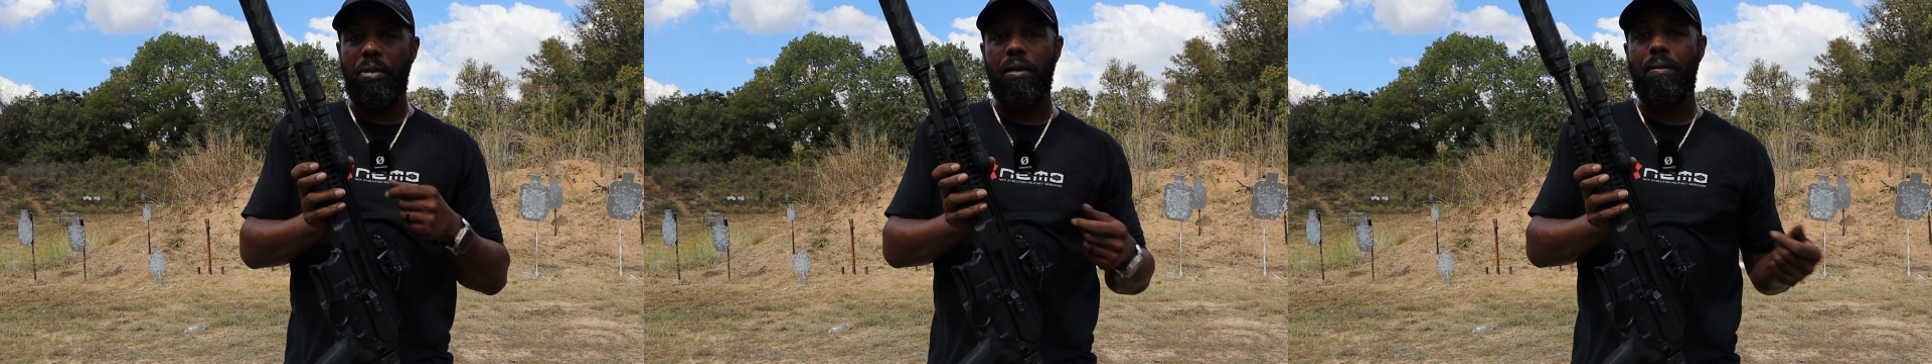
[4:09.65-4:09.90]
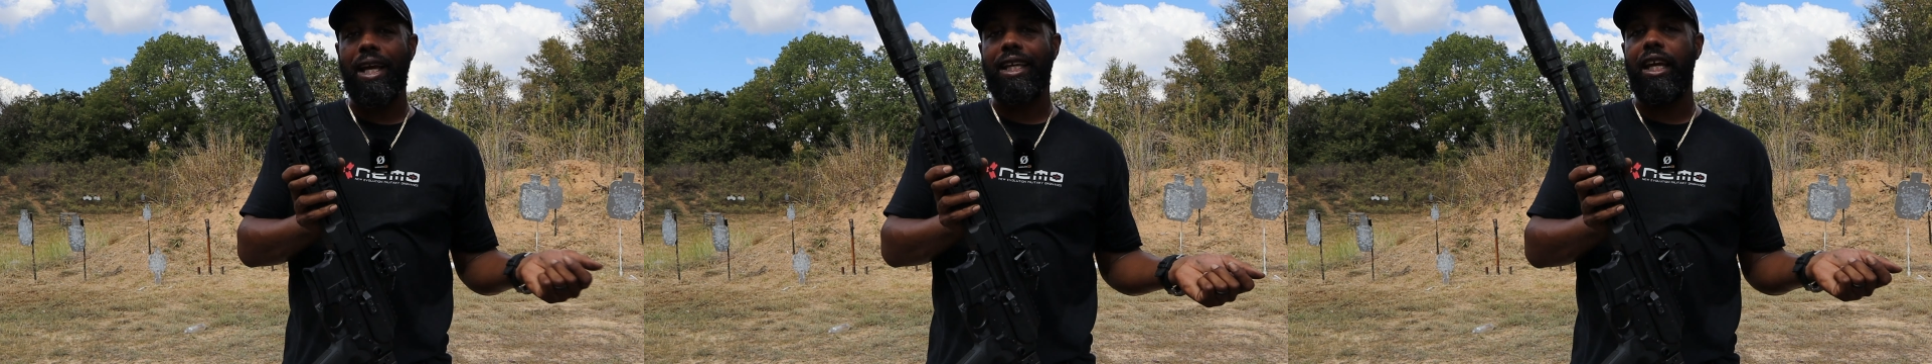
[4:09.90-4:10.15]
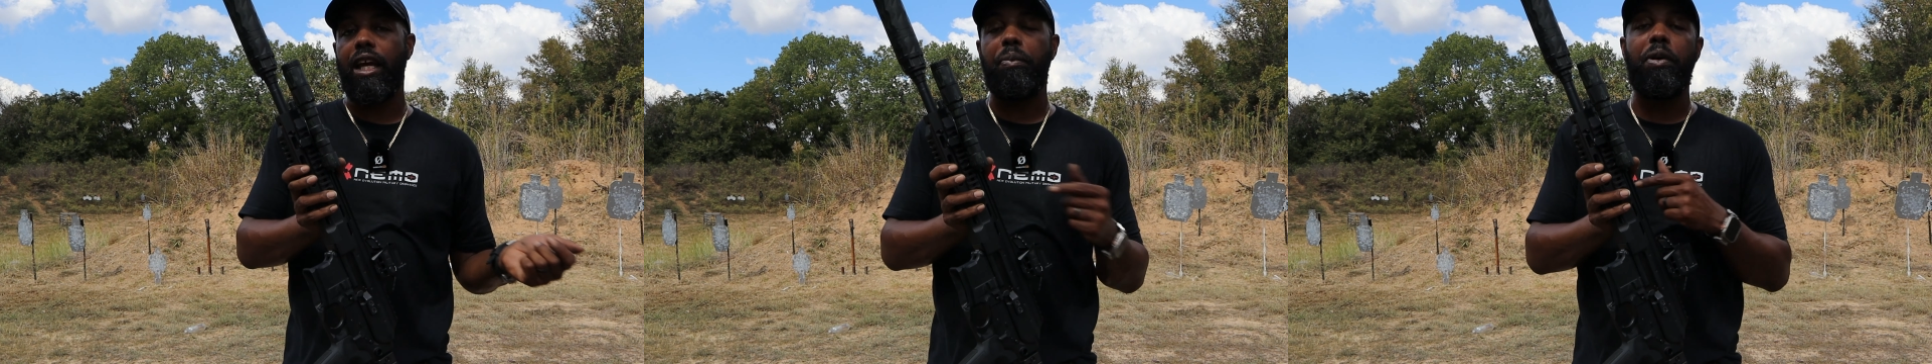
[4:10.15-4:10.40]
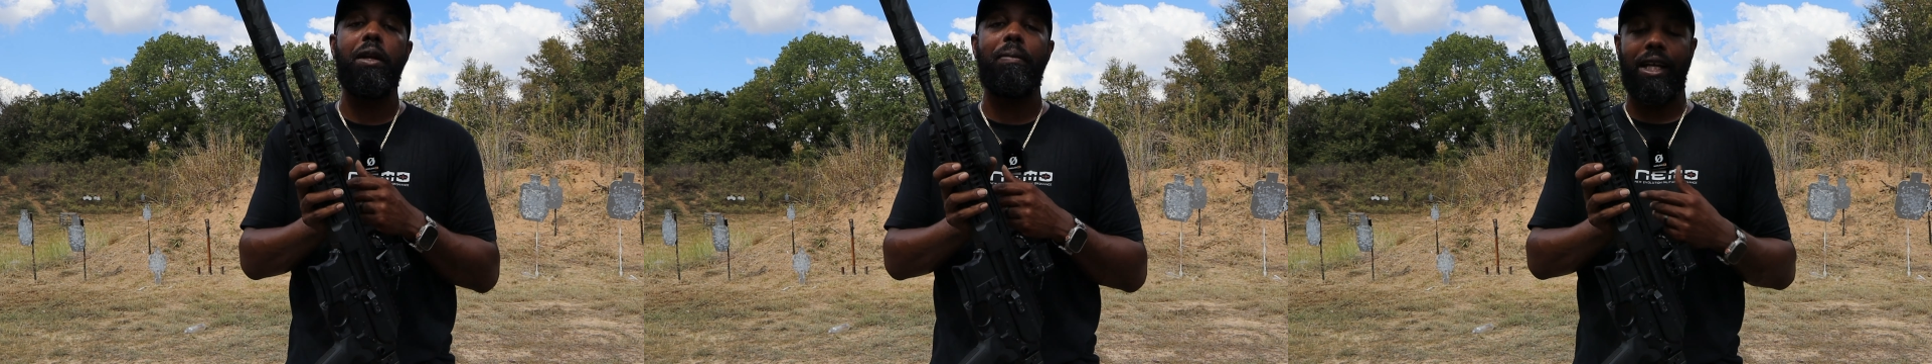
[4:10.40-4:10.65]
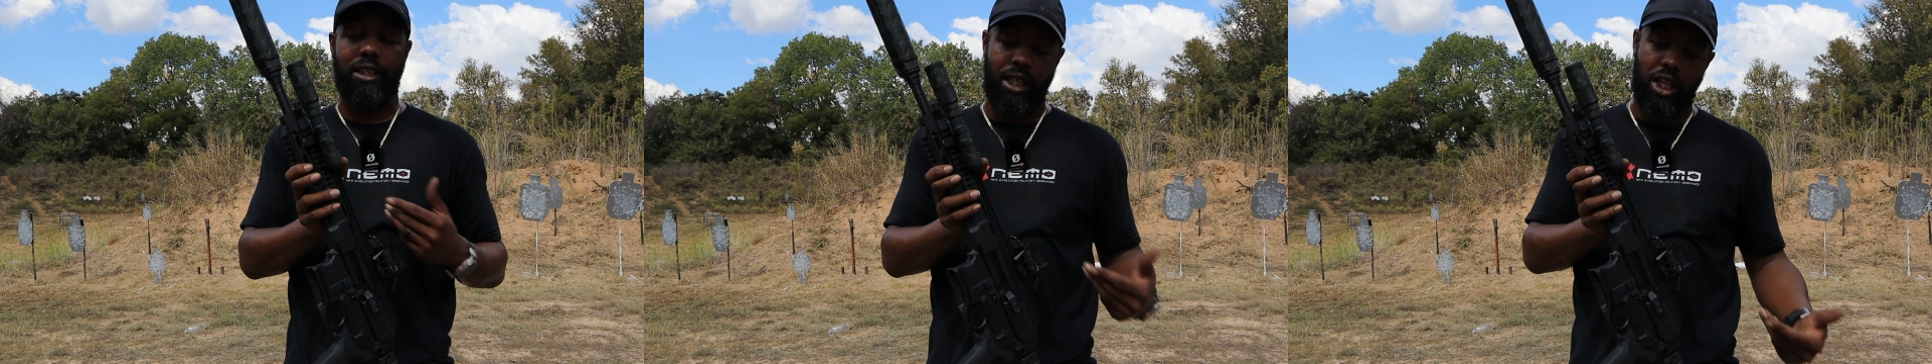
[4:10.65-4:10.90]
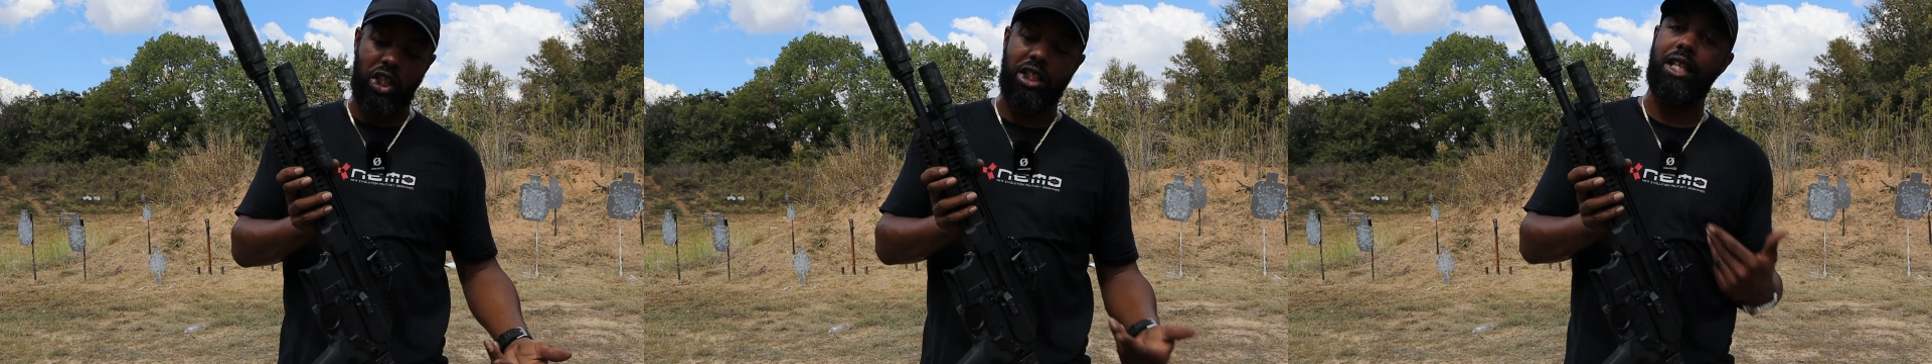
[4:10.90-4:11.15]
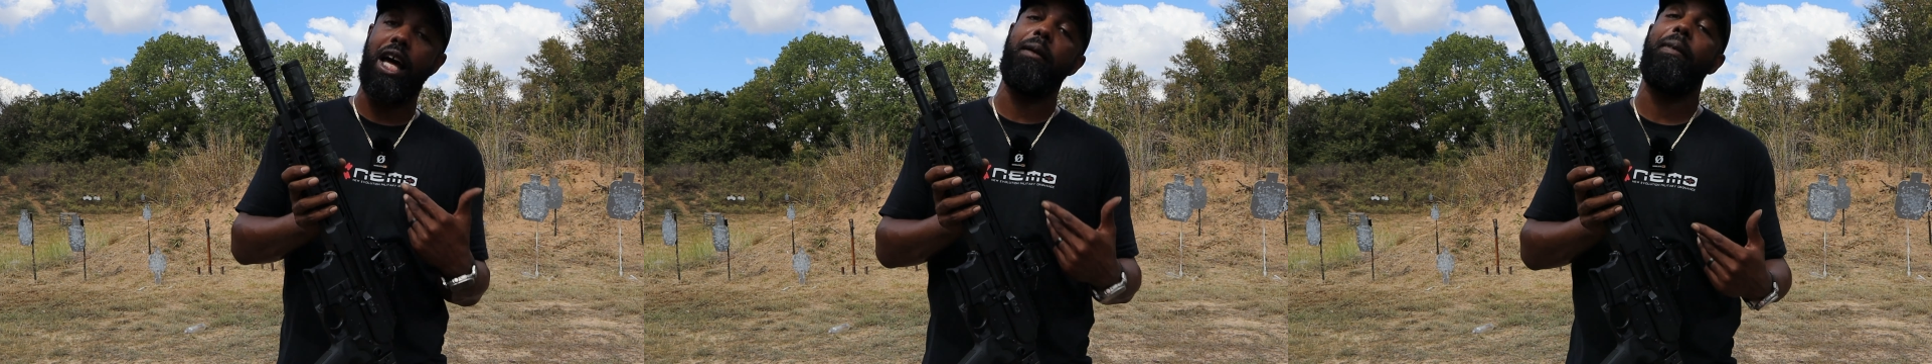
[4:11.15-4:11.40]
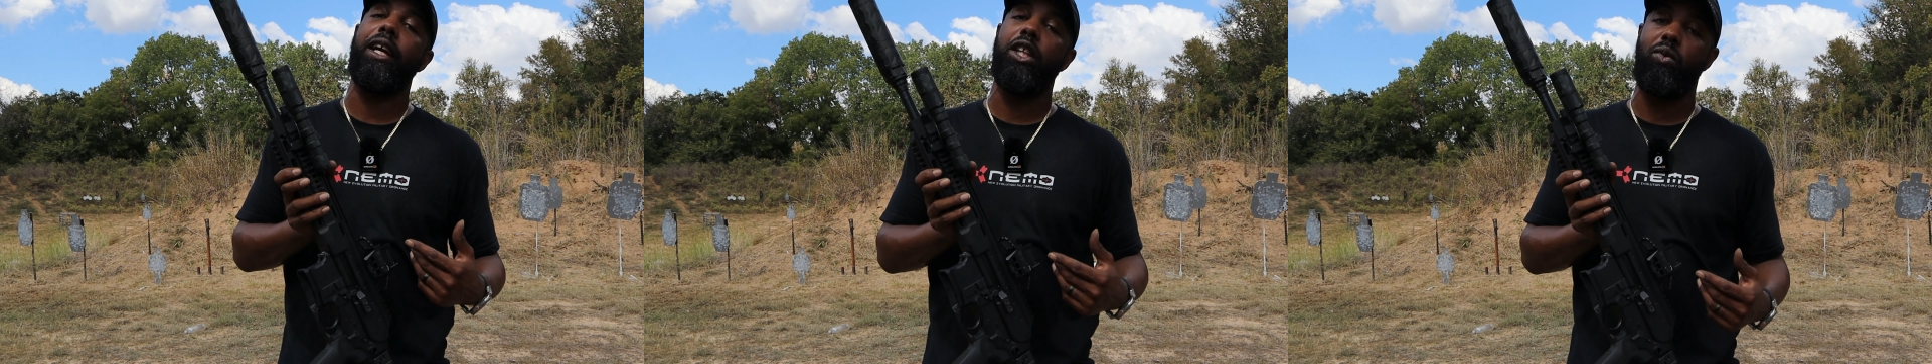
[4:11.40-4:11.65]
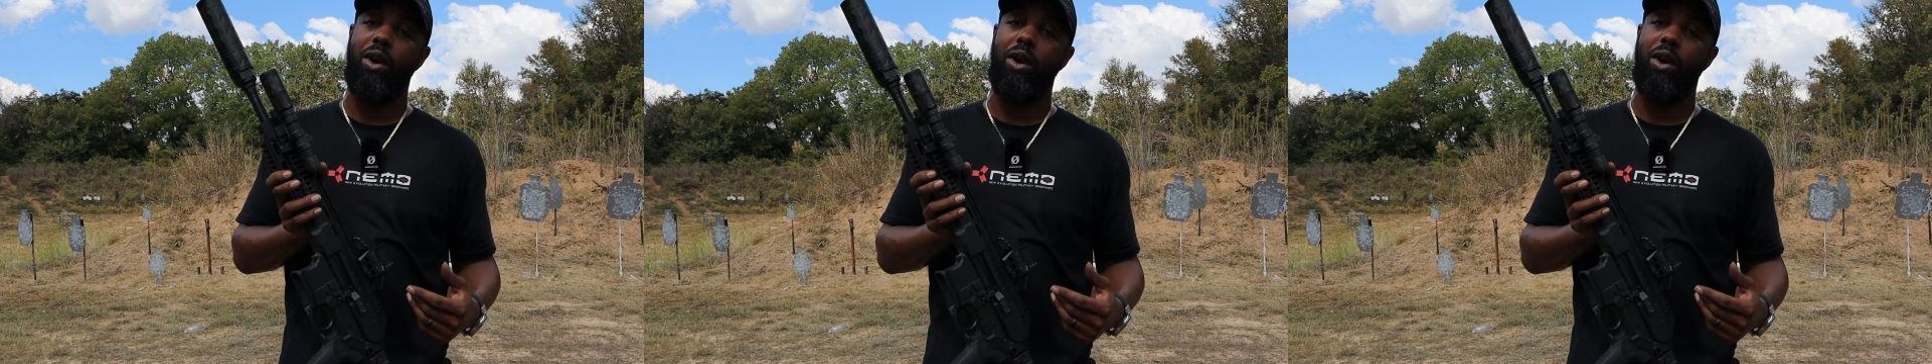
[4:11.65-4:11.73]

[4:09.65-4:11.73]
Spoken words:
pin back in, put it back together, slide it back in the